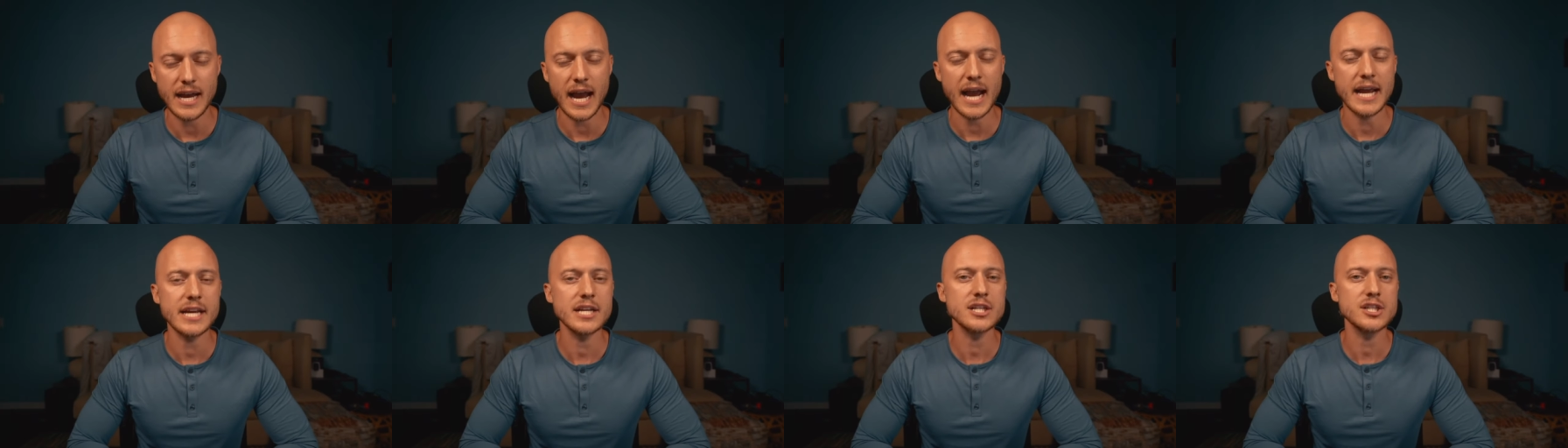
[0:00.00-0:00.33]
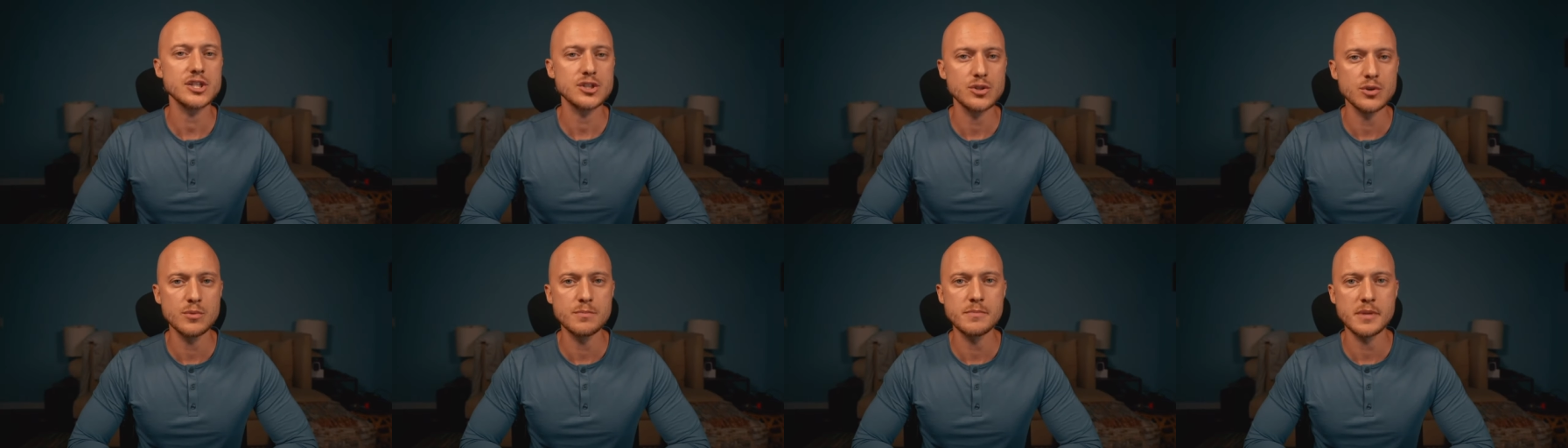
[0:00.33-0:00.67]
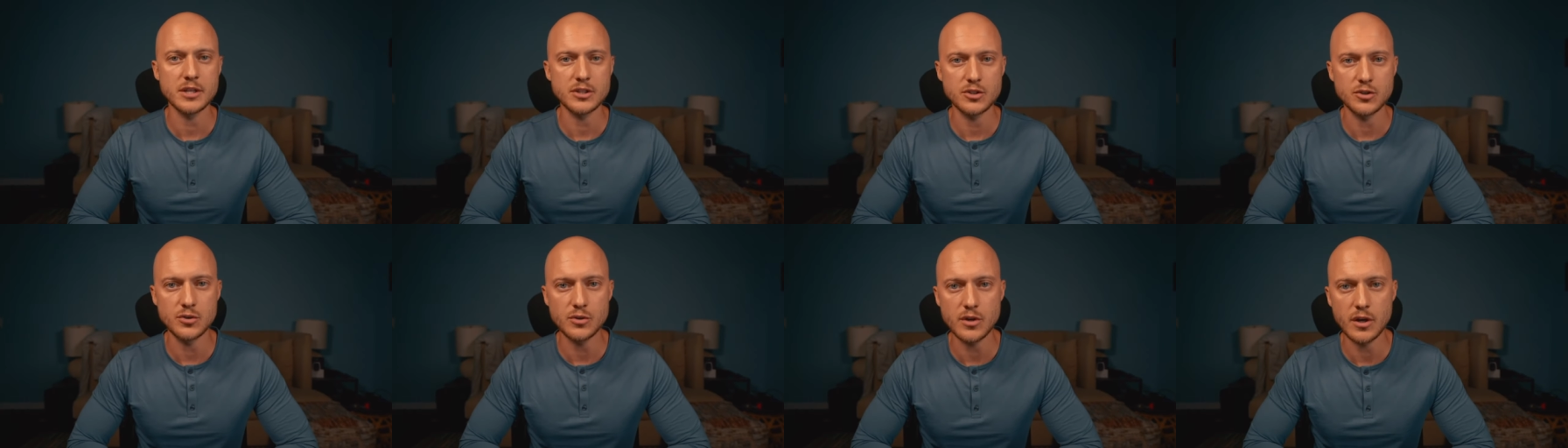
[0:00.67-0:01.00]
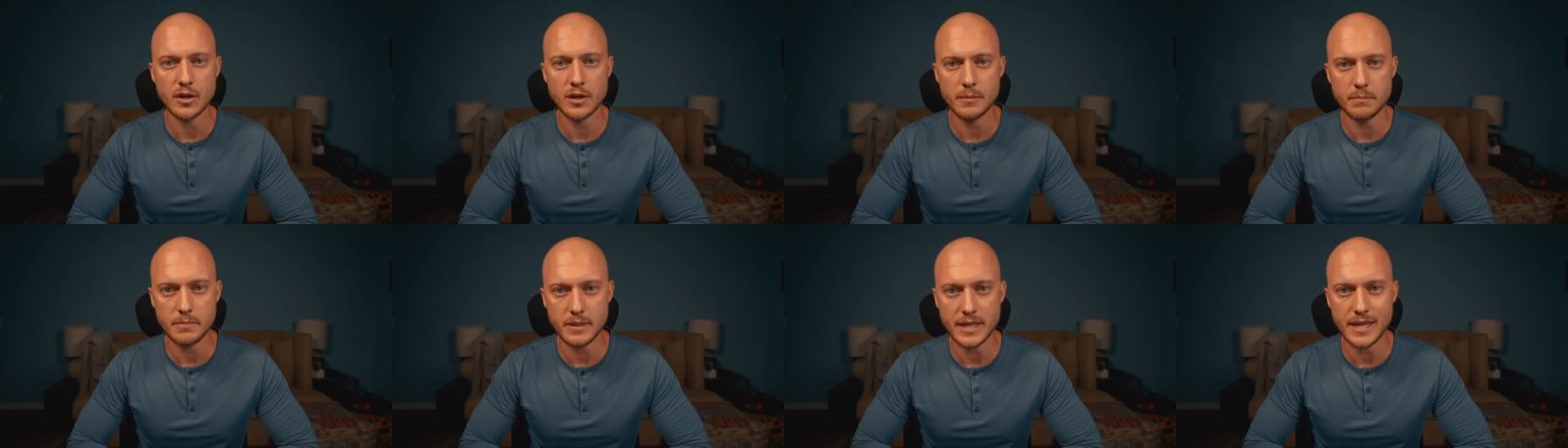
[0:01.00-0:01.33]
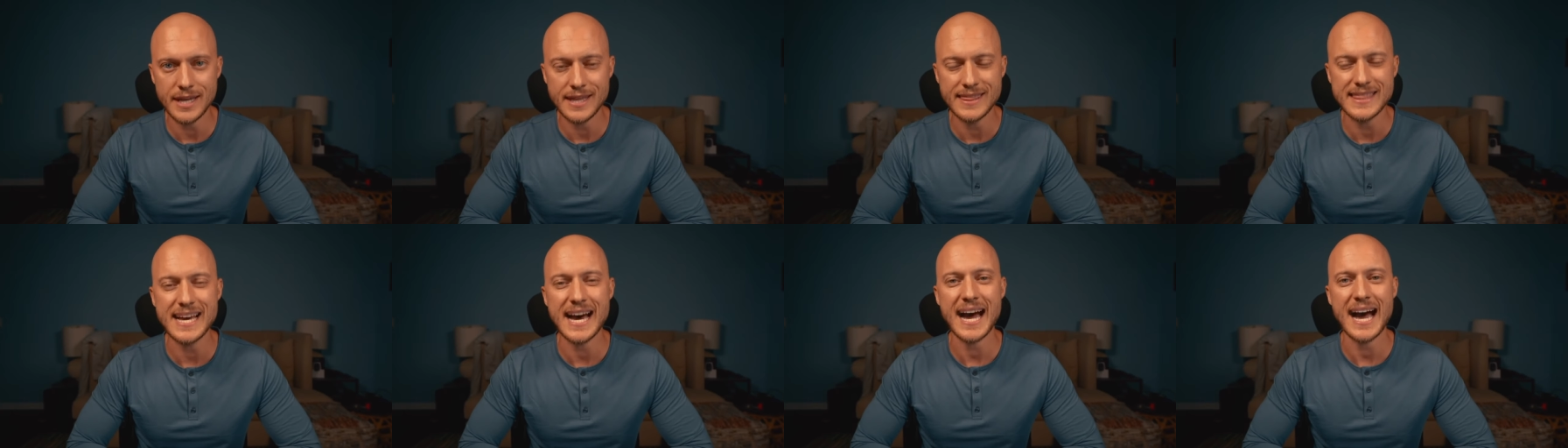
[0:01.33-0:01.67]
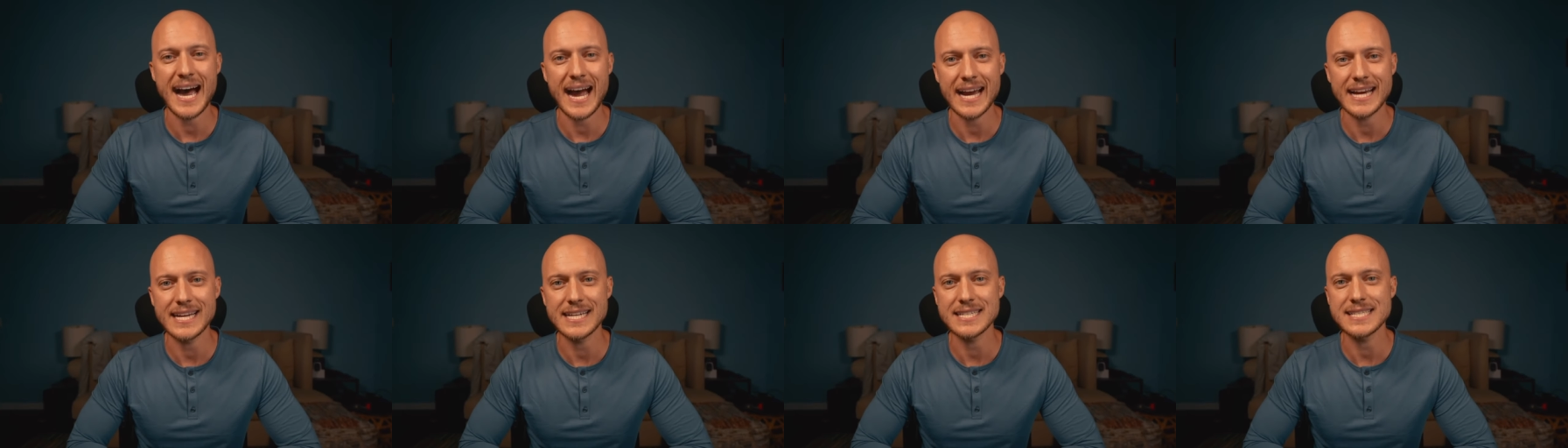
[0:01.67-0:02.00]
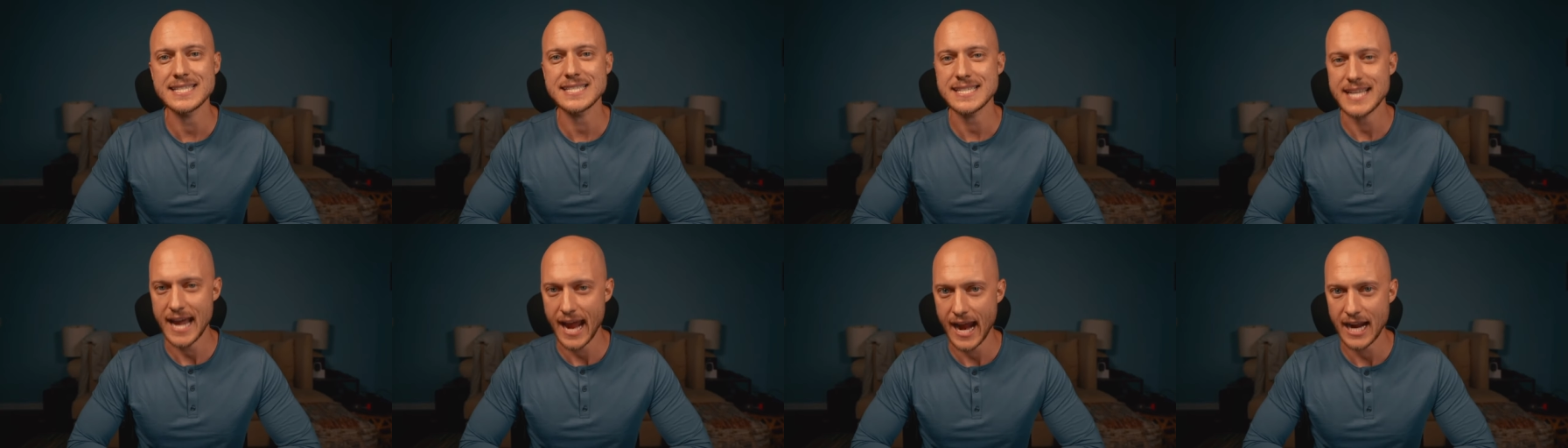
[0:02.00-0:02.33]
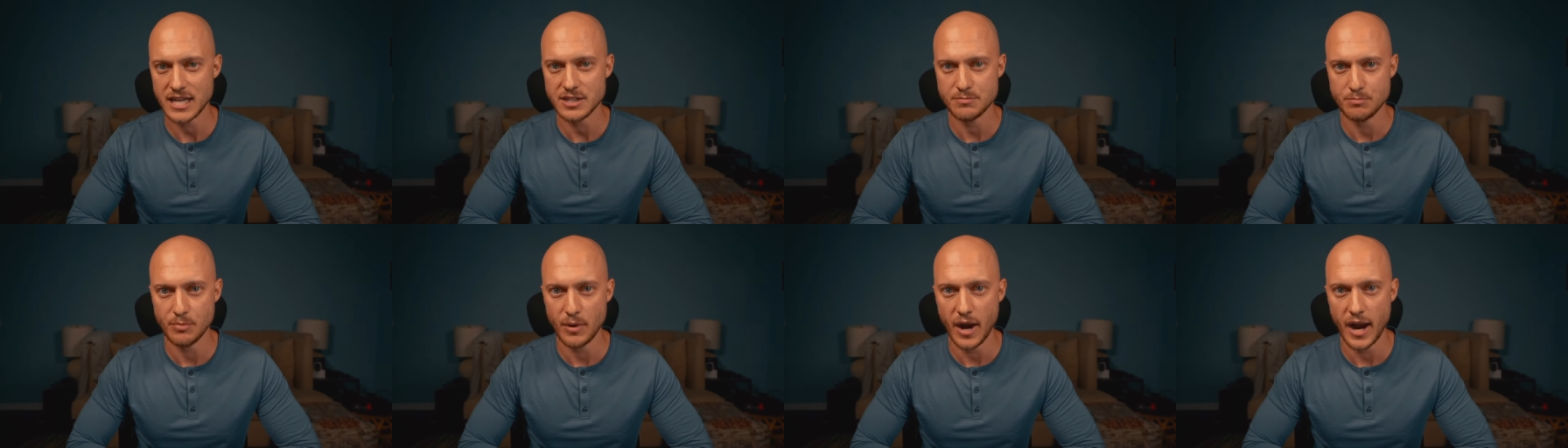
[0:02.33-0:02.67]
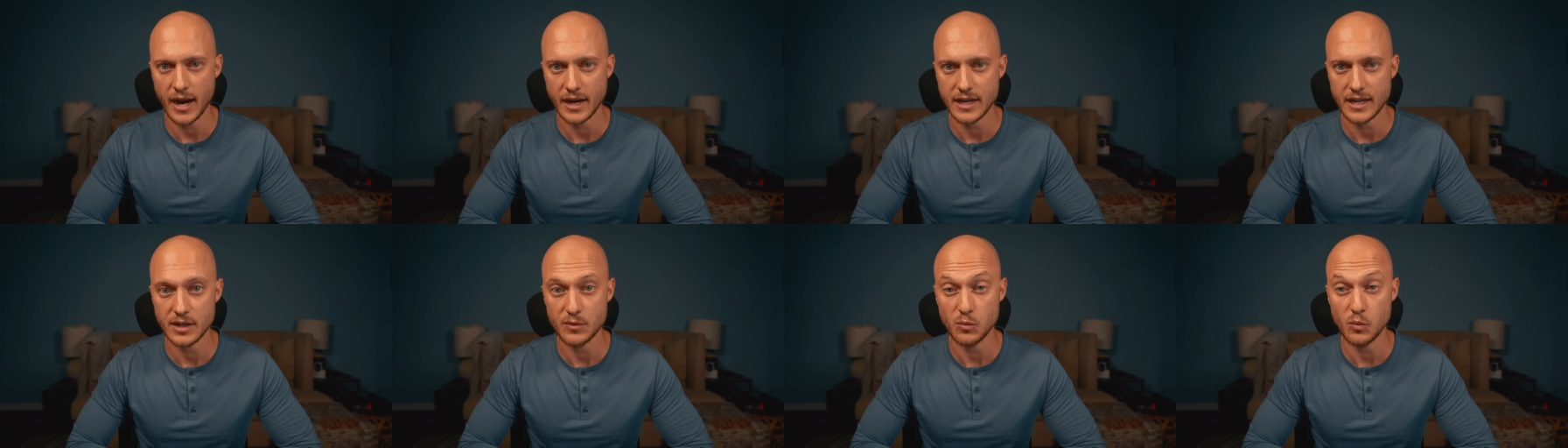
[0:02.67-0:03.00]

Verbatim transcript: I assume that you're gonna be in the highest tax bracket,